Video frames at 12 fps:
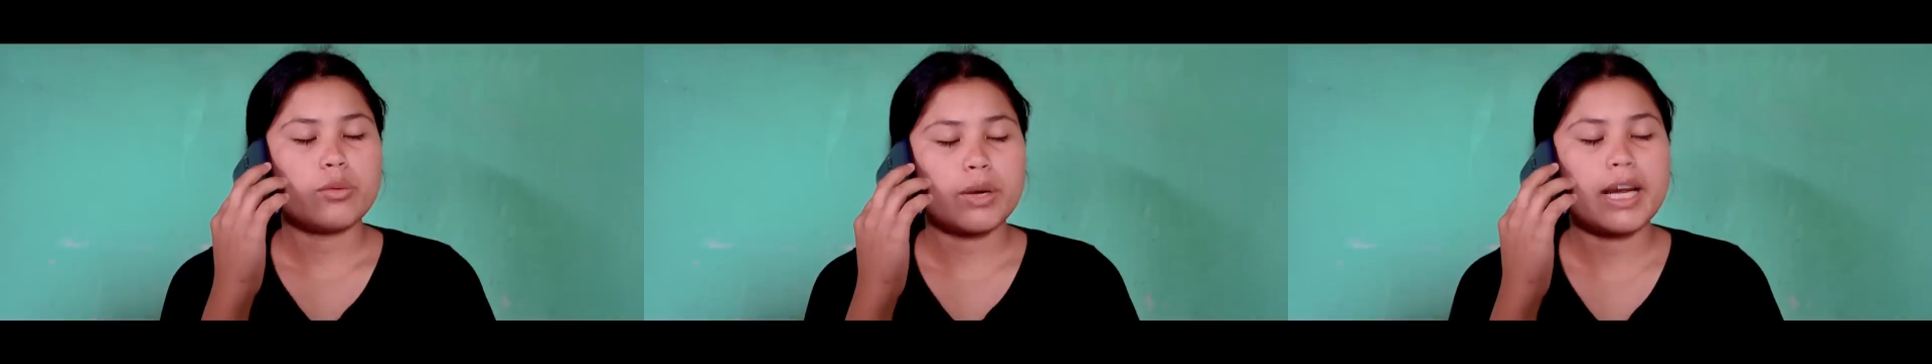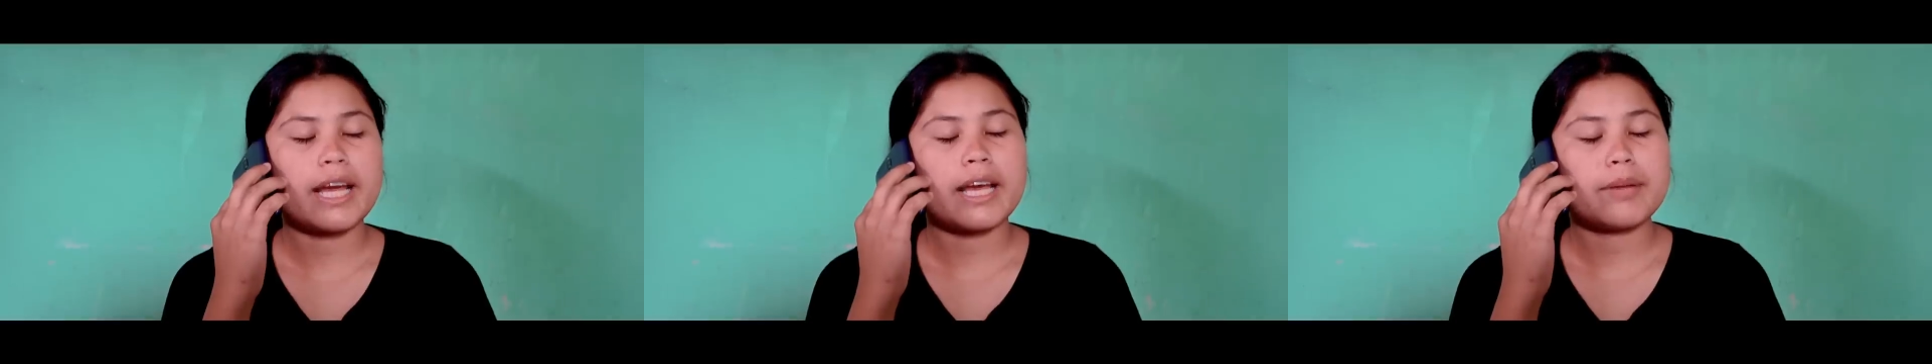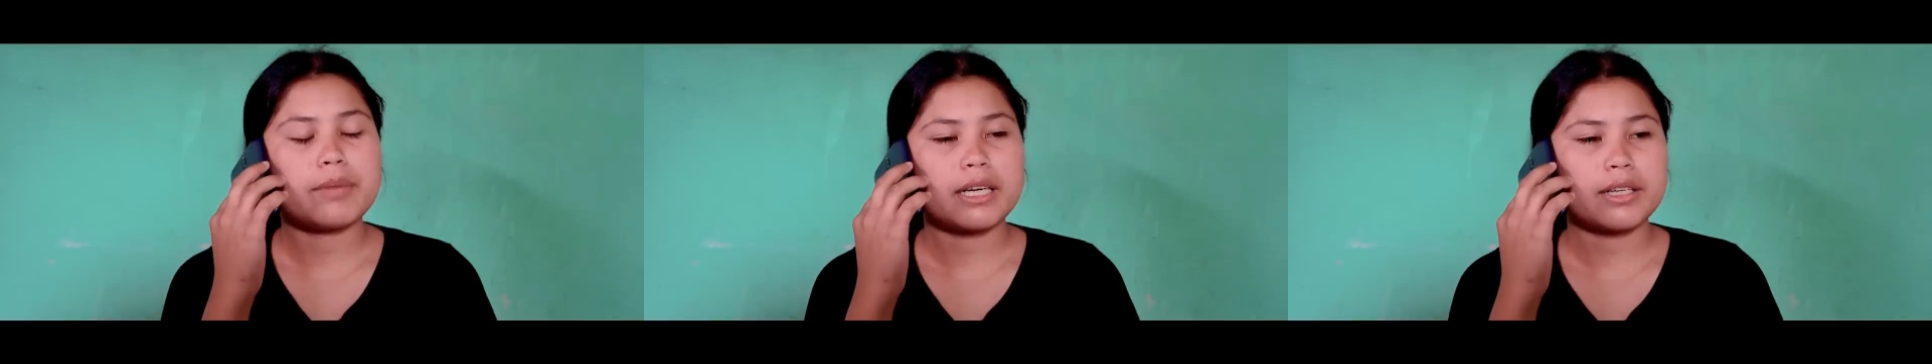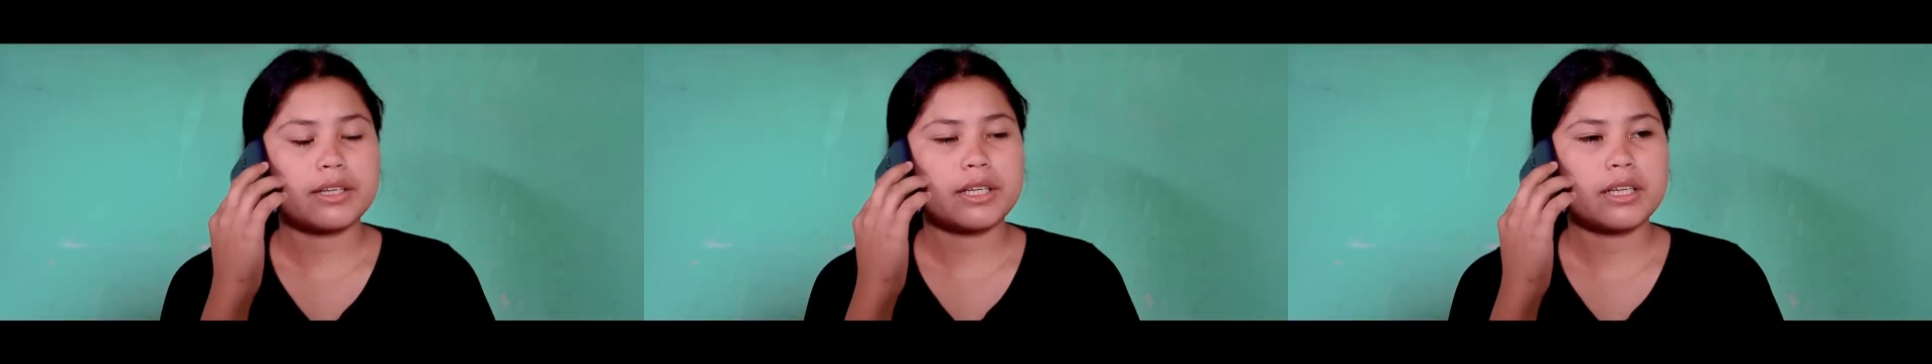When I am
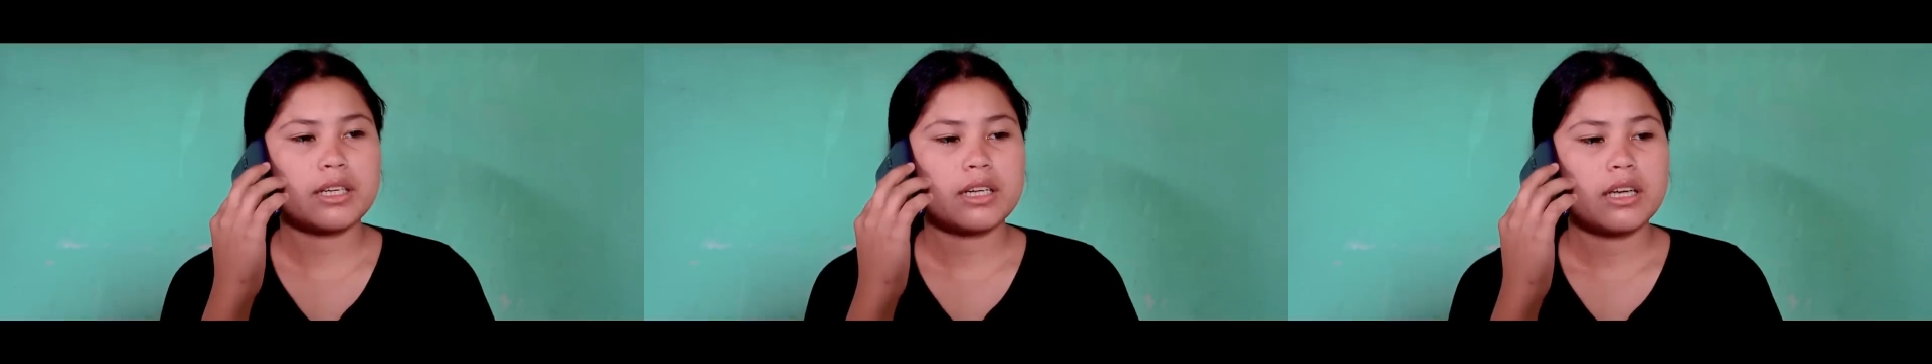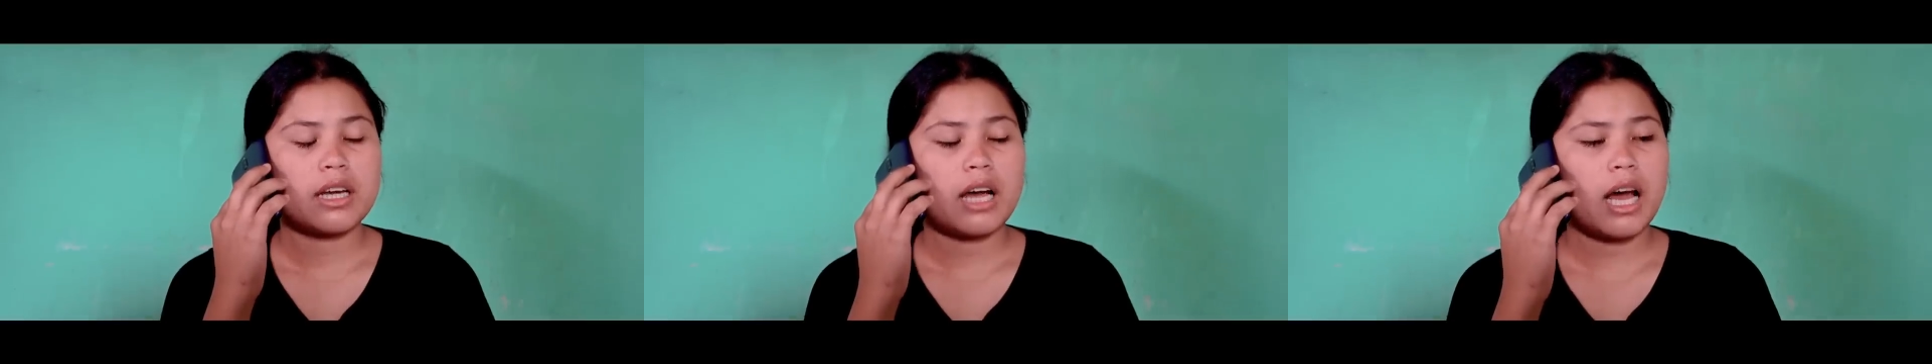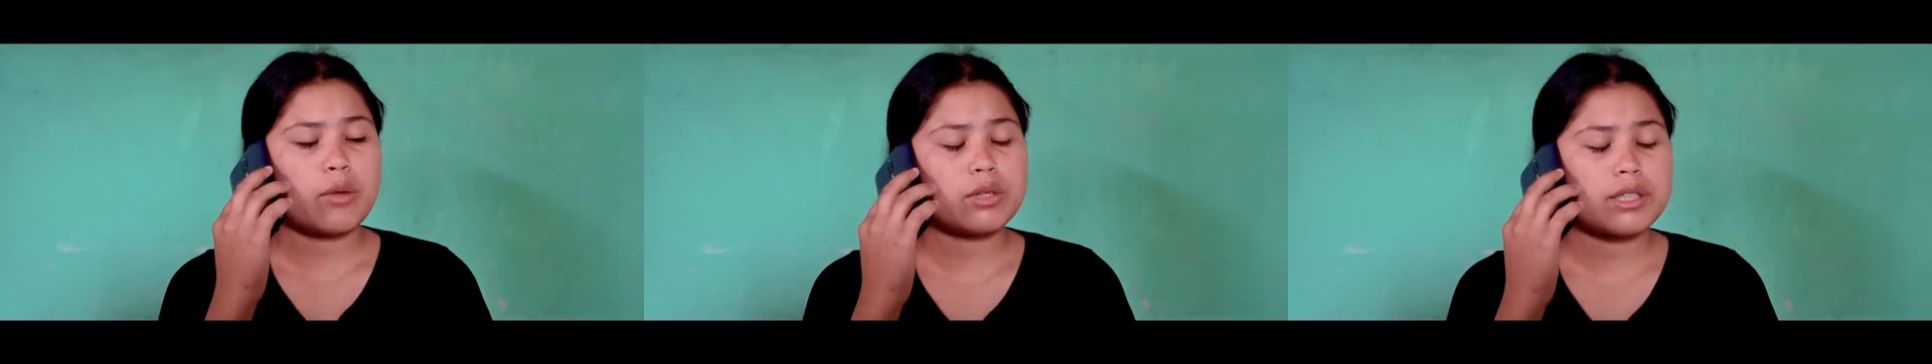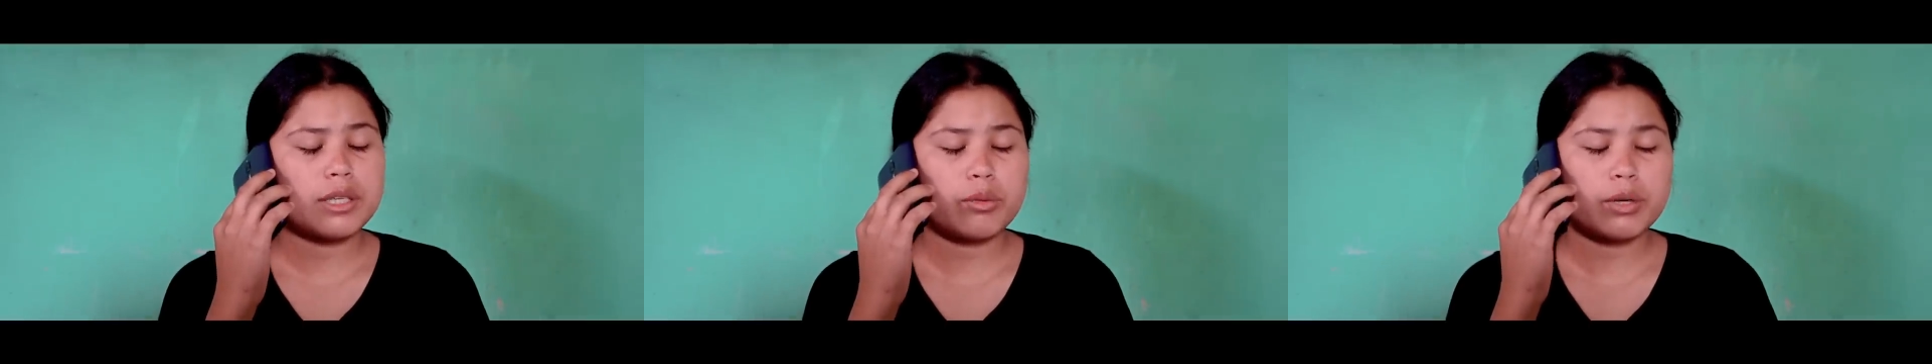angry, I will say